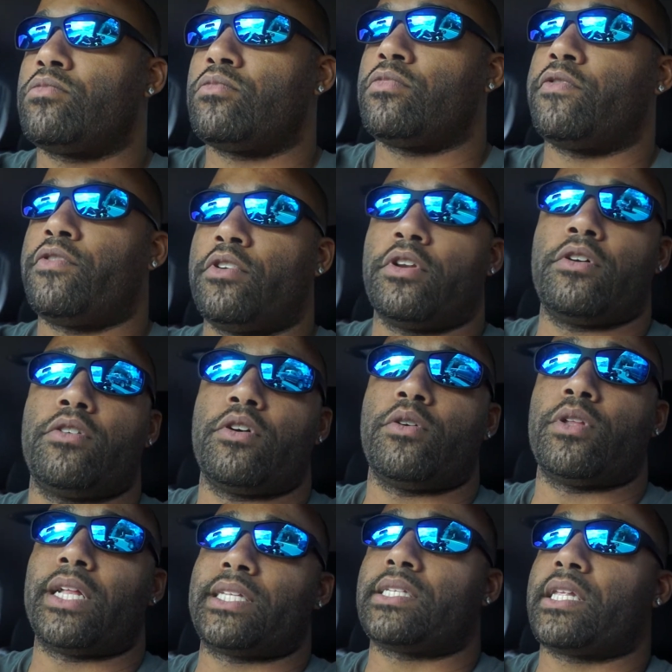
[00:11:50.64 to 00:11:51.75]
If you don't know,
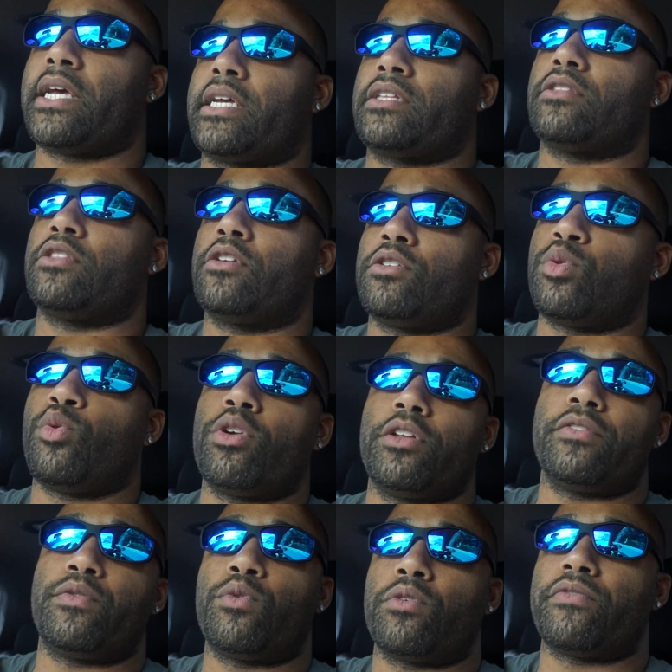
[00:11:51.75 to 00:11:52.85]
that's like the
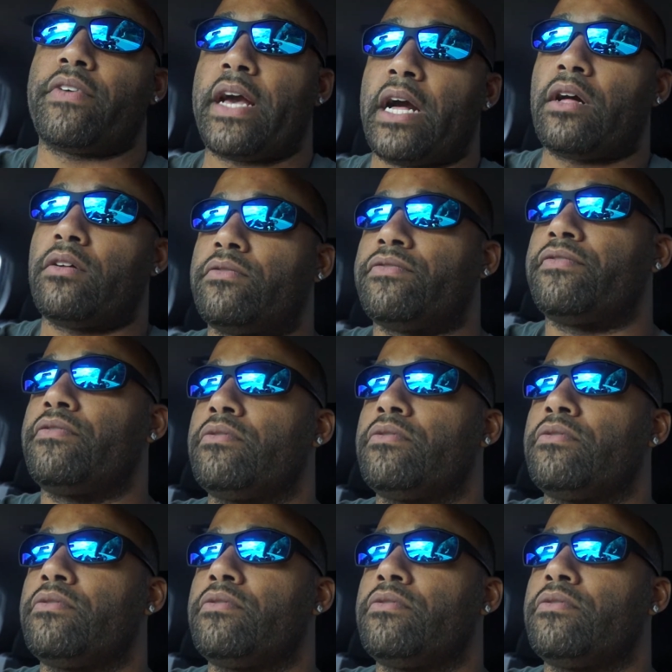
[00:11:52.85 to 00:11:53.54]
24 valve